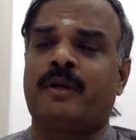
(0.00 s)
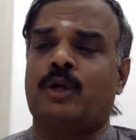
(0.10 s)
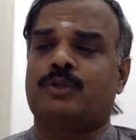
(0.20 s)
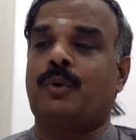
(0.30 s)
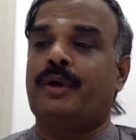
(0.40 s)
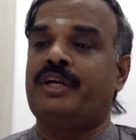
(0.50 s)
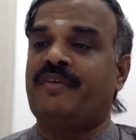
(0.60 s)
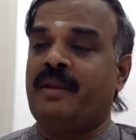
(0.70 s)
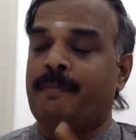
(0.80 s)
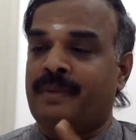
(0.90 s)
also going to
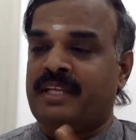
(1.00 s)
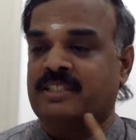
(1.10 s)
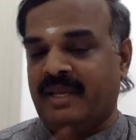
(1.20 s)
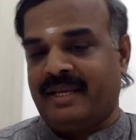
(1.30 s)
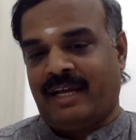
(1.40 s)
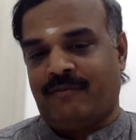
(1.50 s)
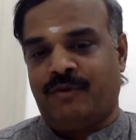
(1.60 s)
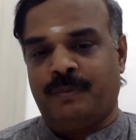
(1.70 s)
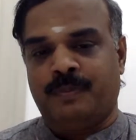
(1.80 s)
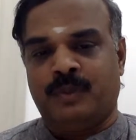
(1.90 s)
vary. Please be
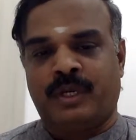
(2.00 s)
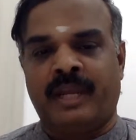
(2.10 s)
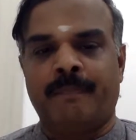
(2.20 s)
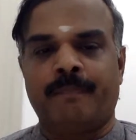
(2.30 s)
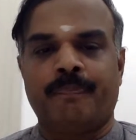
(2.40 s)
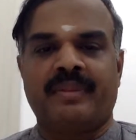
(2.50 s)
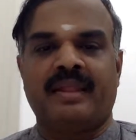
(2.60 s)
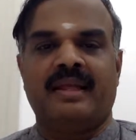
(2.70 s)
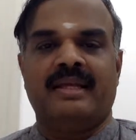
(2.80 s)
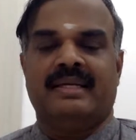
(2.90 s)
careful. Okay.
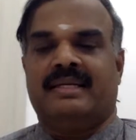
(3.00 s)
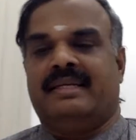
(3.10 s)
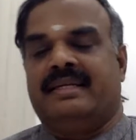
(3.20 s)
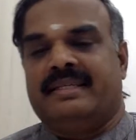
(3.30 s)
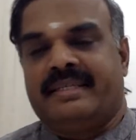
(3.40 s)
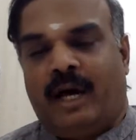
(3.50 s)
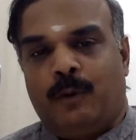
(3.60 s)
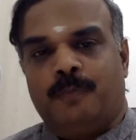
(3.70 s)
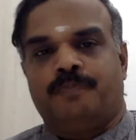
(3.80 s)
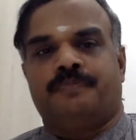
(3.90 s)
Now,
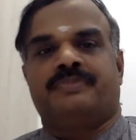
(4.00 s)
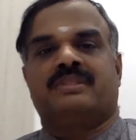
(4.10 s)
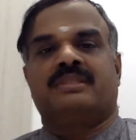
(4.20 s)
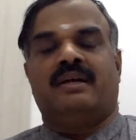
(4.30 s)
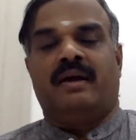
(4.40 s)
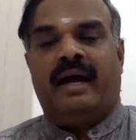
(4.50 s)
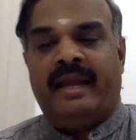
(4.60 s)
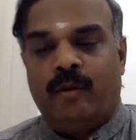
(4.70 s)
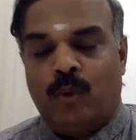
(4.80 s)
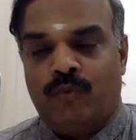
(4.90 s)
I
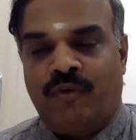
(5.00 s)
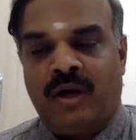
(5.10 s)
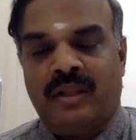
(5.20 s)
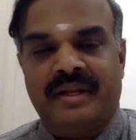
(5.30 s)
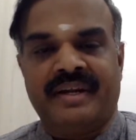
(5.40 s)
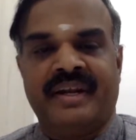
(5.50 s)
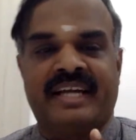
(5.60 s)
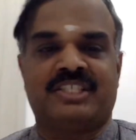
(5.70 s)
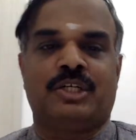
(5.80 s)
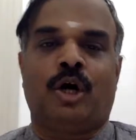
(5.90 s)
will move for
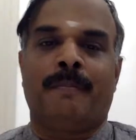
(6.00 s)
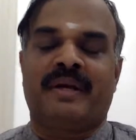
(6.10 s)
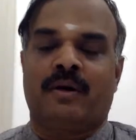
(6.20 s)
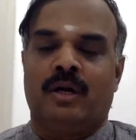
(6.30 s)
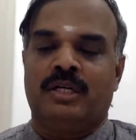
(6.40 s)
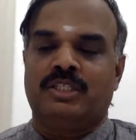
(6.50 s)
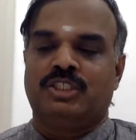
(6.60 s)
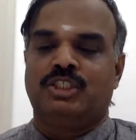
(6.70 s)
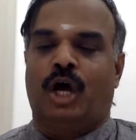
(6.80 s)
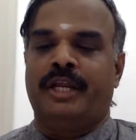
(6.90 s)
next topic called
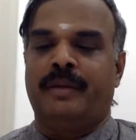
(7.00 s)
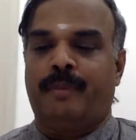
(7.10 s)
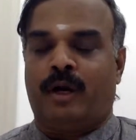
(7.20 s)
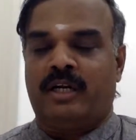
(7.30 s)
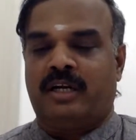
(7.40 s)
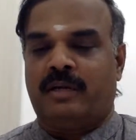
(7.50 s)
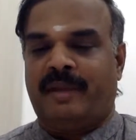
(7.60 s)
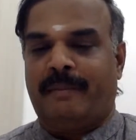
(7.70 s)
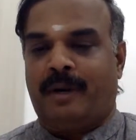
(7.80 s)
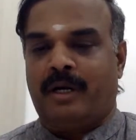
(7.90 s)
joint product and
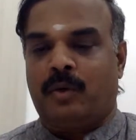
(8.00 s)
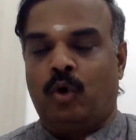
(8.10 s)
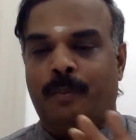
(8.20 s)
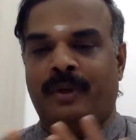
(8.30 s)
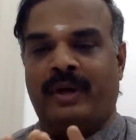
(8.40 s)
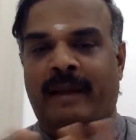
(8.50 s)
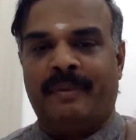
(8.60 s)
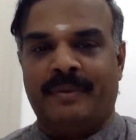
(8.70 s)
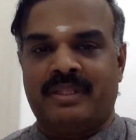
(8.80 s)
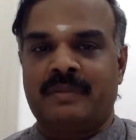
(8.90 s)
byproduct. Hope you're happy
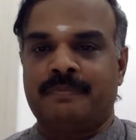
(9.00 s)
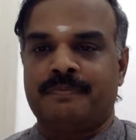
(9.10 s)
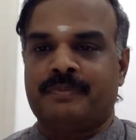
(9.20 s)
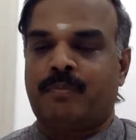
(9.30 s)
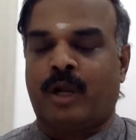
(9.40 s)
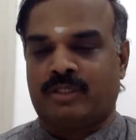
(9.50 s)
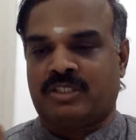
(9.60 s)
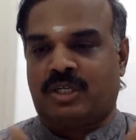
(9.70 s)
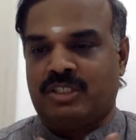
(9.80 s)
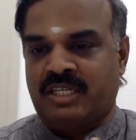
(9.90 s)
with the process
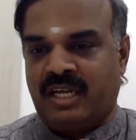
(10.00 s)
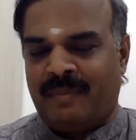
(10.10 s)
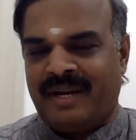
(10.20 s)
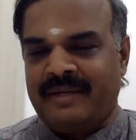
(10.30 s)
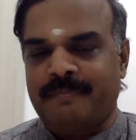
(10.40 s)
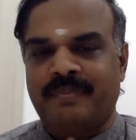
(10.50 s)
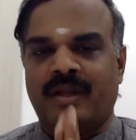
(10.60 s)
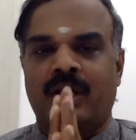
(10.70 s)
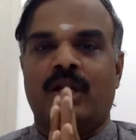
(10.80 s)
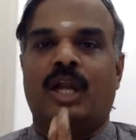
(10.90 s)
costing. Am I right?
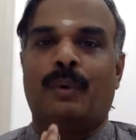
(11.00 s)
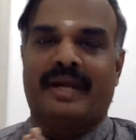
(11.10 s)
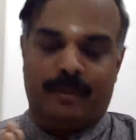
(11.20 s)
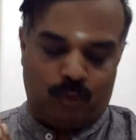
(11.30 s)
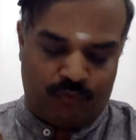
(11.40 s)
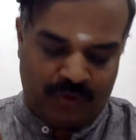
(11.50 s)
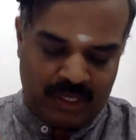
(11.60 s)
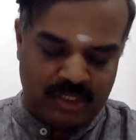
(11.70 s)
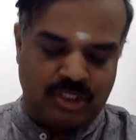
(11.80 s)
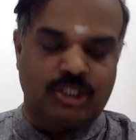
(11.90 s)
Now I can move for
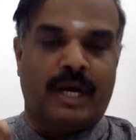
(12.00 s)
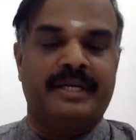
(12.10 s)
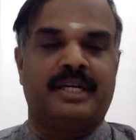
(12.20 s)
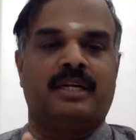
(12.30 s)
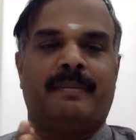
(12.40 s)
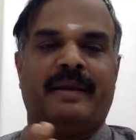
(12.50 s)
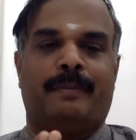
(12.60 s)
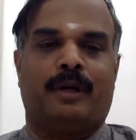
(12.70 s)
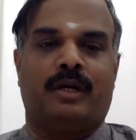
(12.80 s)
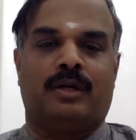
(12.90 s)
joint and
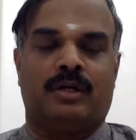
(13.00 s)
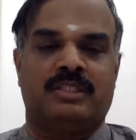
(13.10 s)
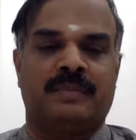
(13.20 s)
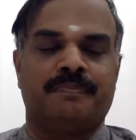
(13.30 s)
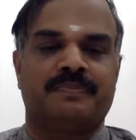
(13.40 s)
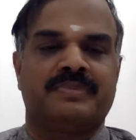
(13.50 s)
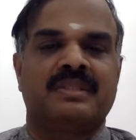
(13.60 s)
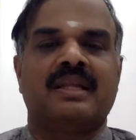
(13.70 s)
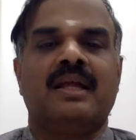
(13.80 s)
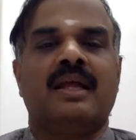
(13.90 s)
byproduct concept.
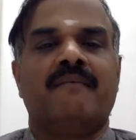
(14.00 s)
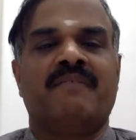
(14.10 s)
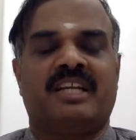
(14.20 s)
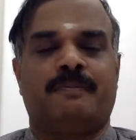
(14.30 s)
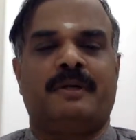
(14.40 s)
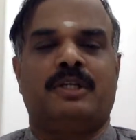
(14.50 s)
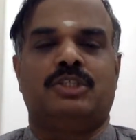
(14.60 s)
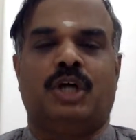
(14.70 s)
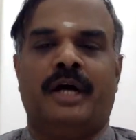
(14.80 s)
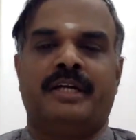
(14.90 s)
With respect to
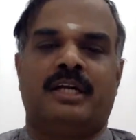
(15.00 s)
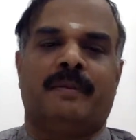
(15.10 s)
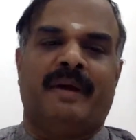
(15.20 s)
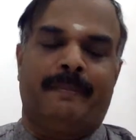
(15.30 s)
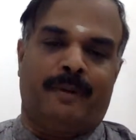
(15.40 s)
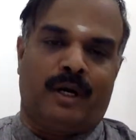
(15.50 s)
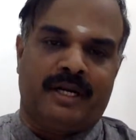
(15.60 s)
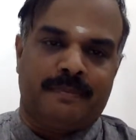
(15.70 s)
joint and byproduct,